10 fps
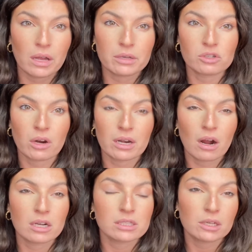I use credit
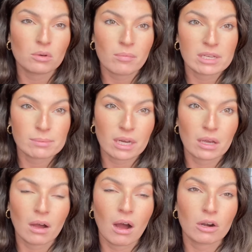cards. I do all my spending
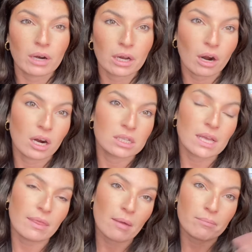on credit cards
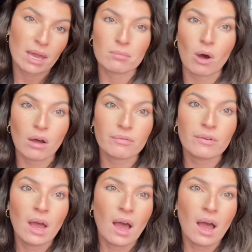and then pay them off.